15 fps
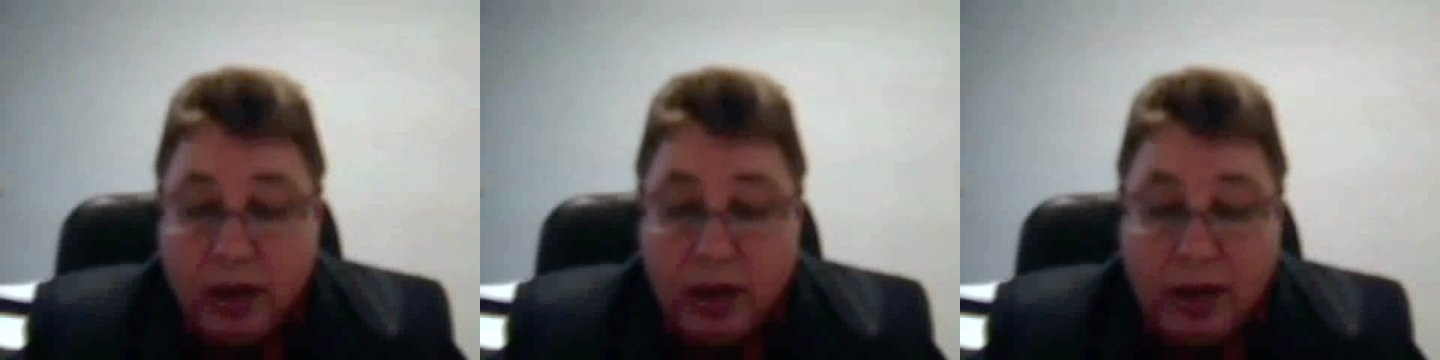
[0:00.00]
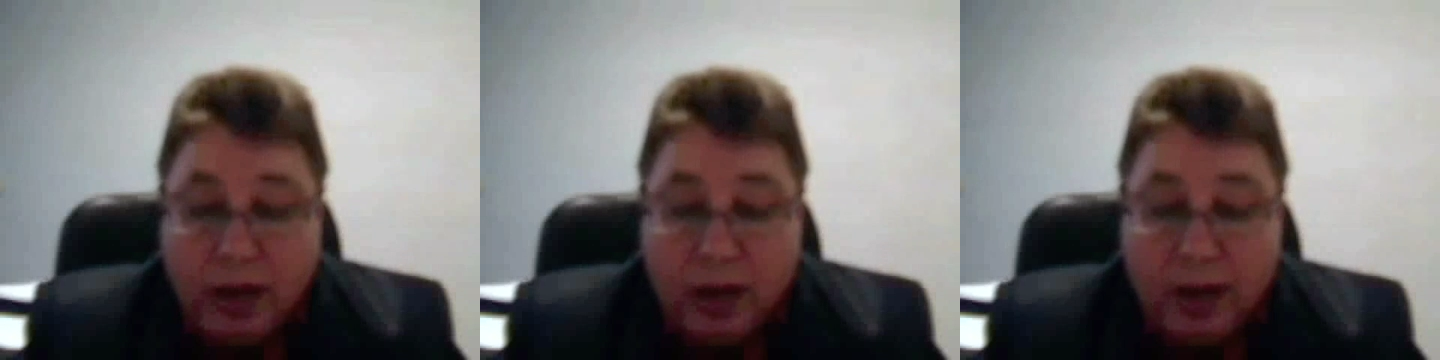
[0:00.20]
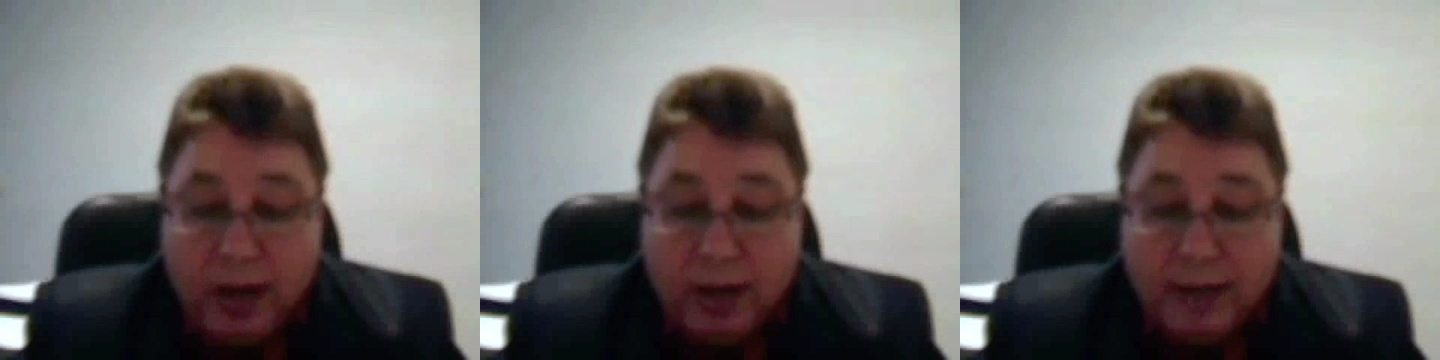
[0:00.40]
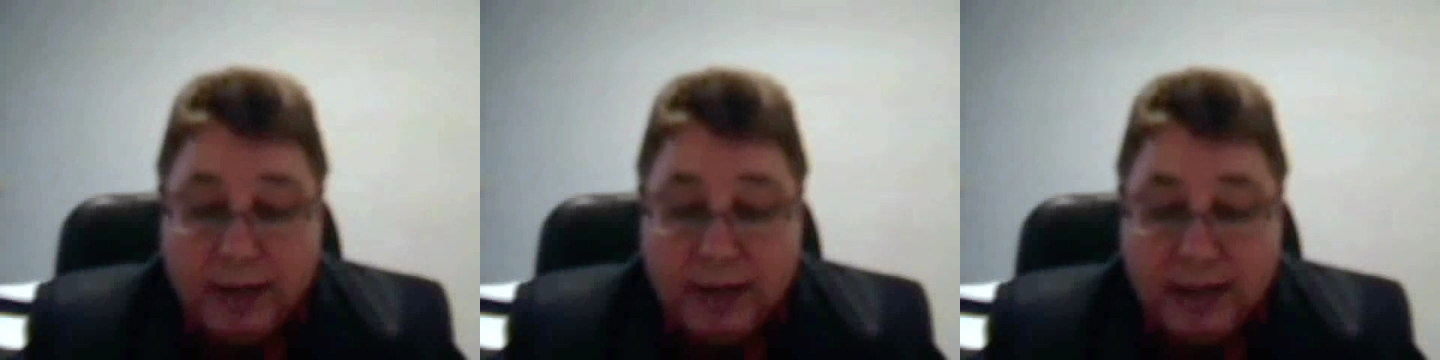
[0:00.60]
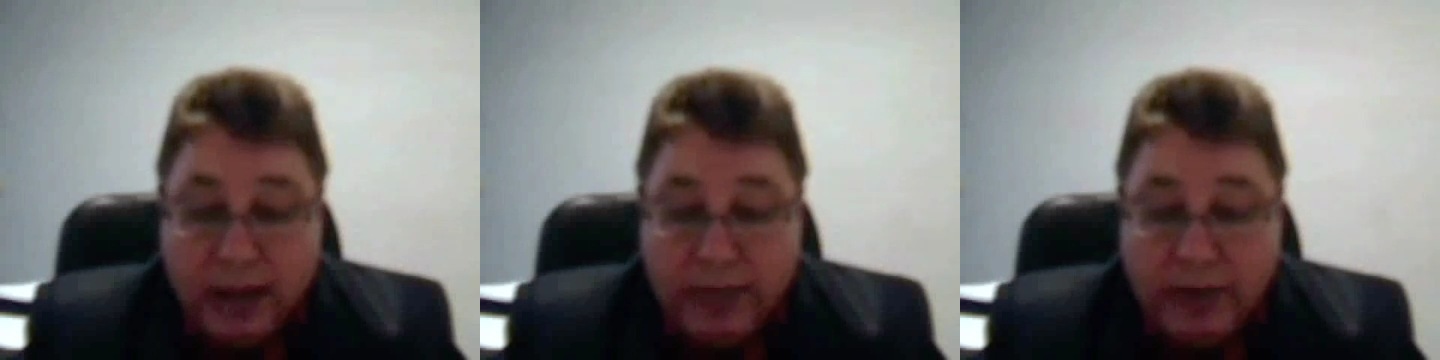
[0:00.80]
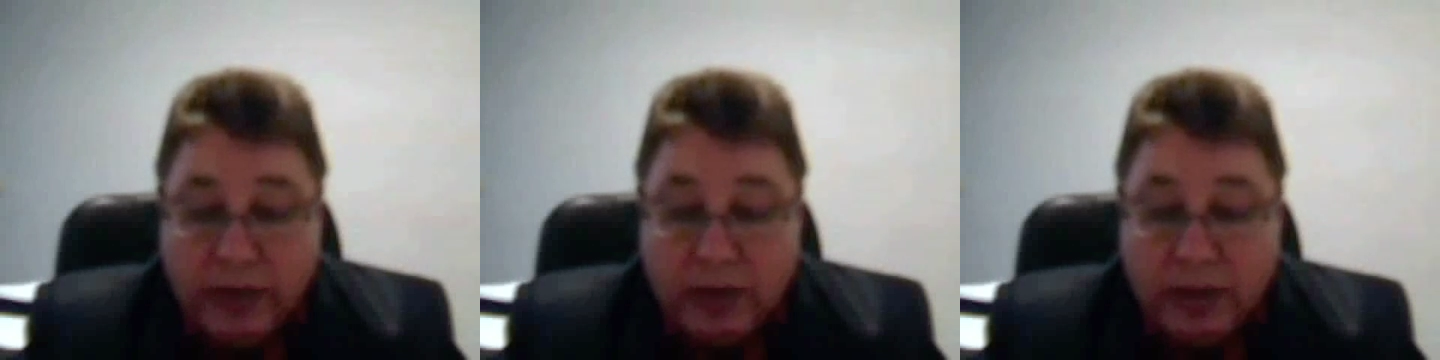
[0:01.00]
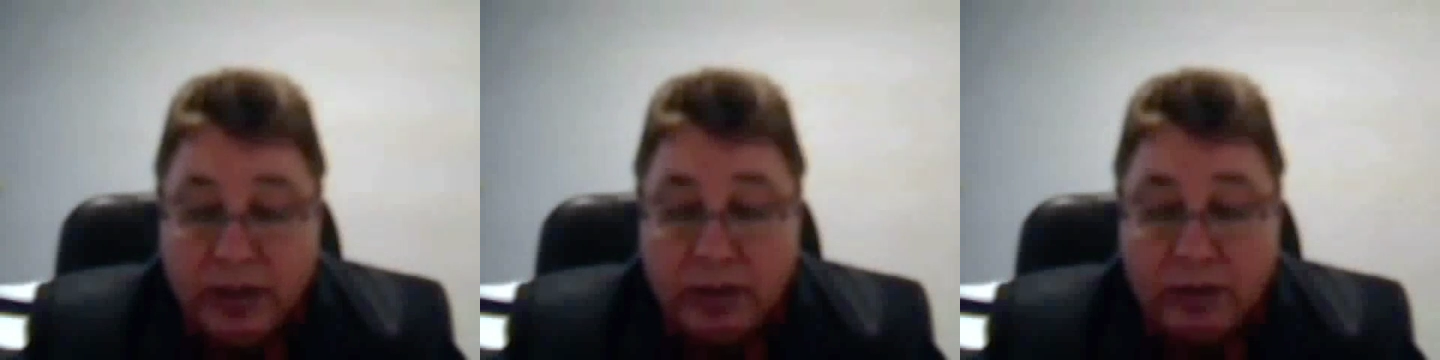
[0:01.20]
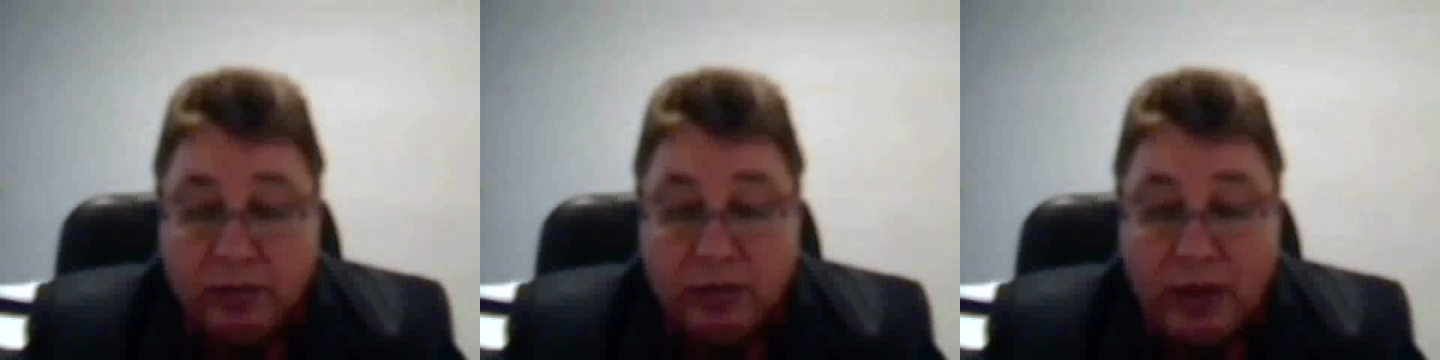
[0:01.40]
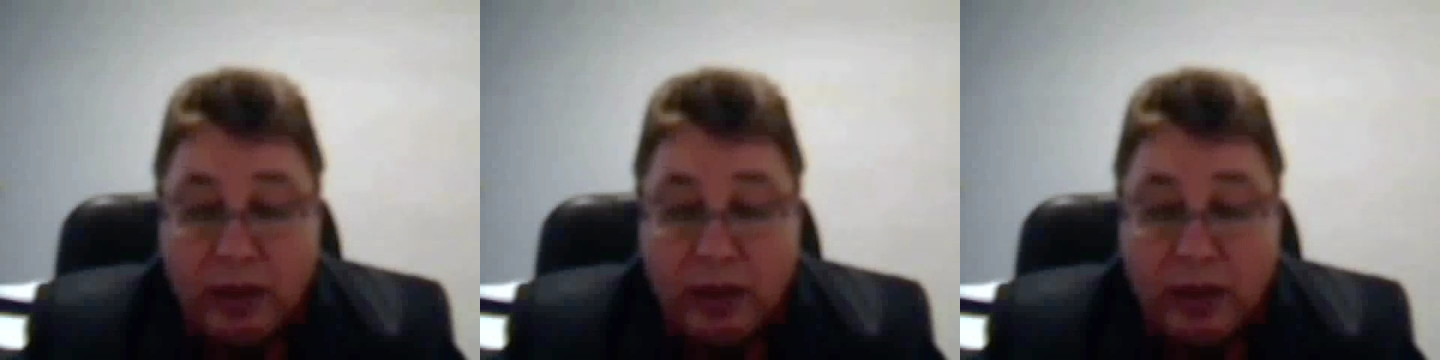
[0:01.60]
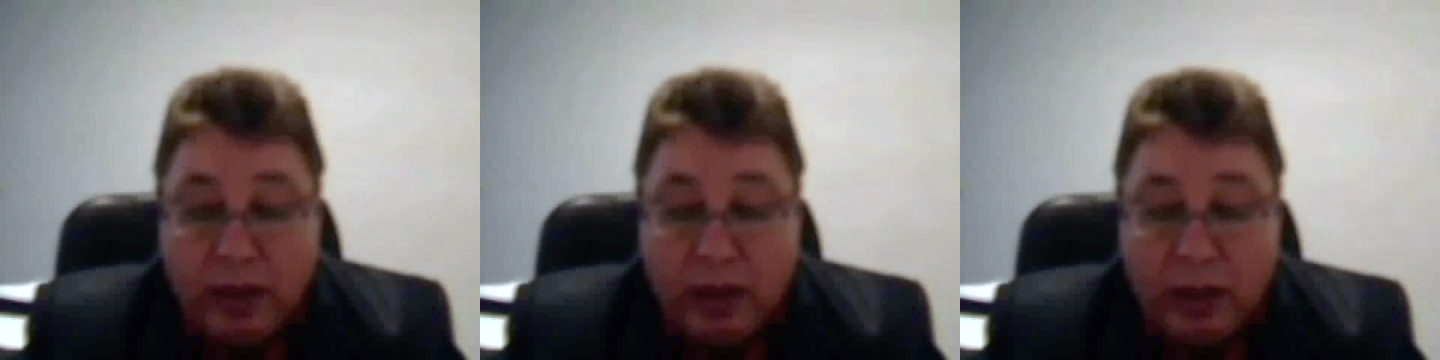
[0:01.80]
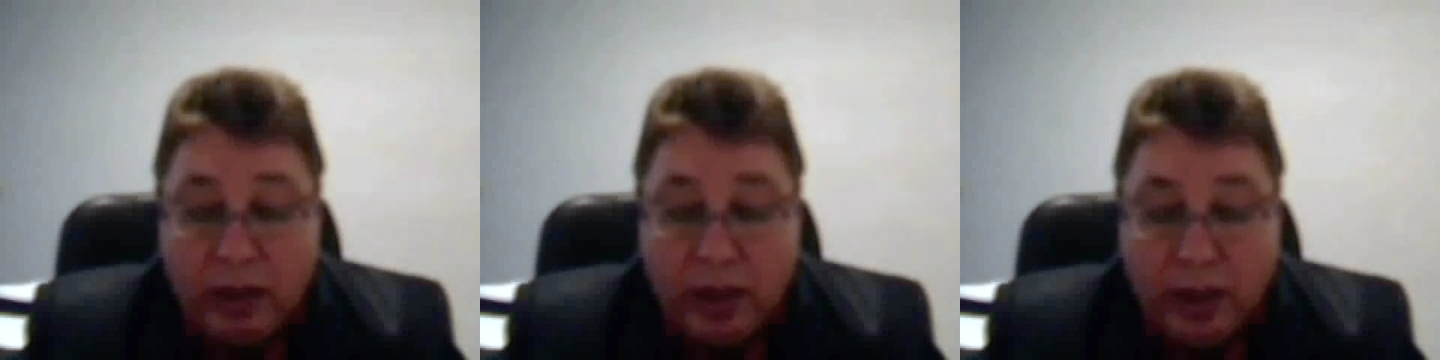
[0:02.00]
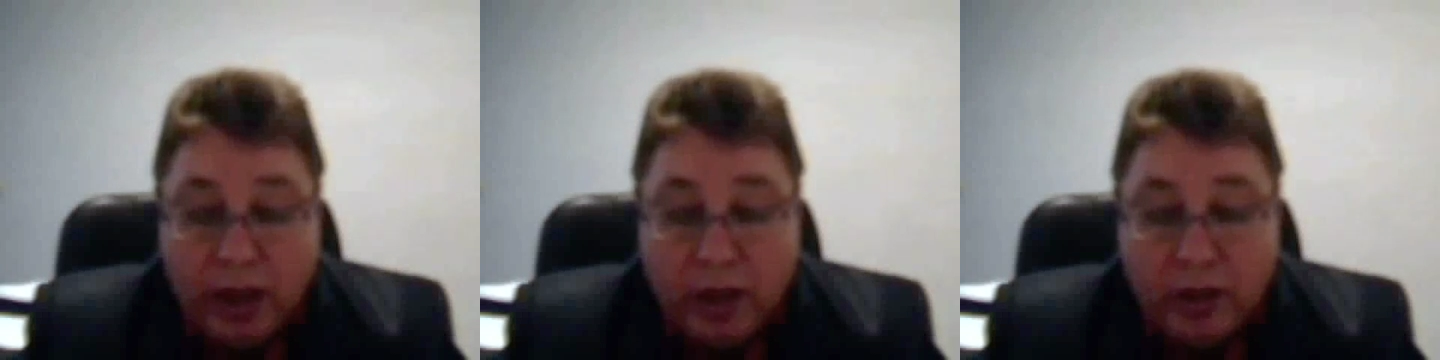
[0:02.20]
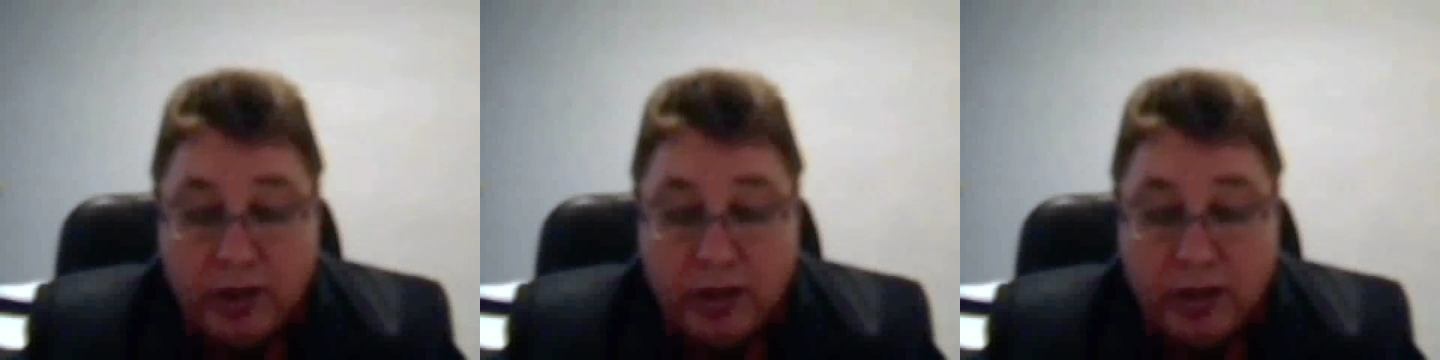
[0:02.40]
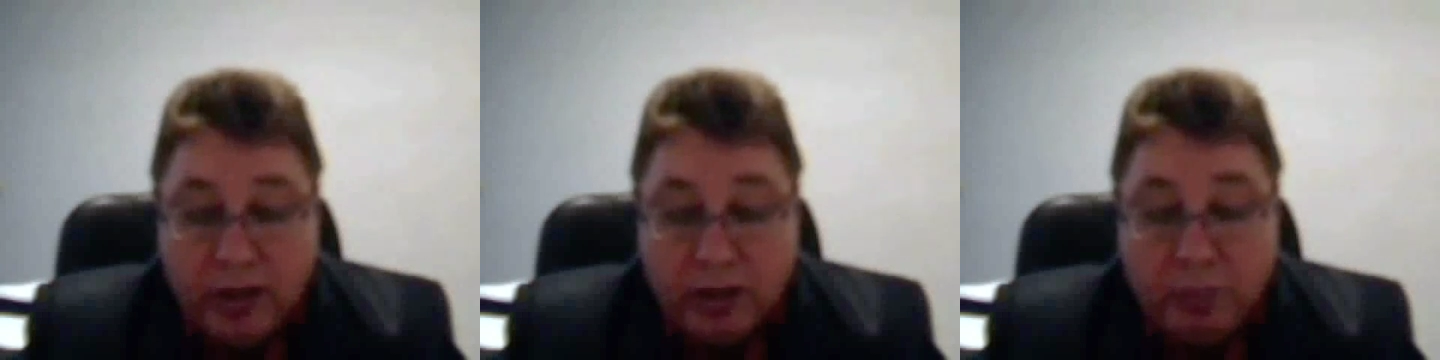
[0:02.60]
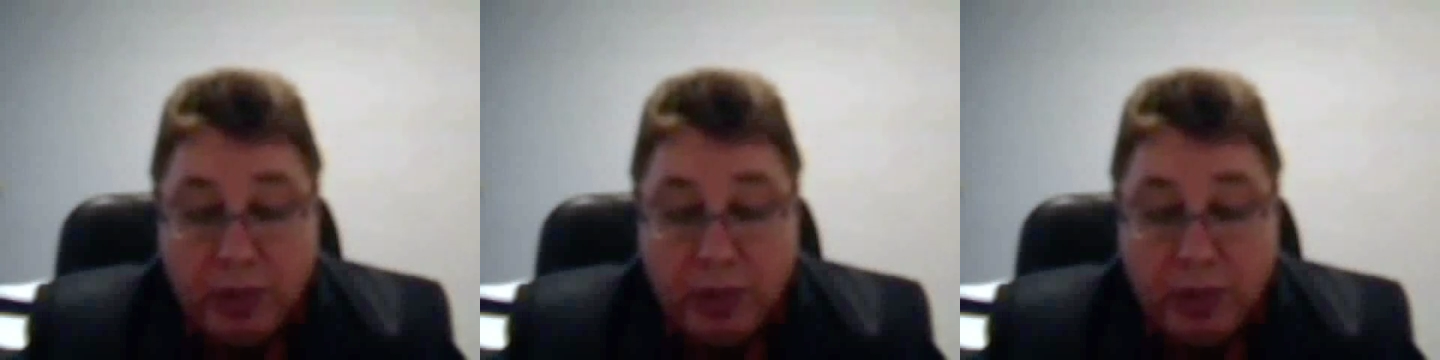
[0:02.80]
70,000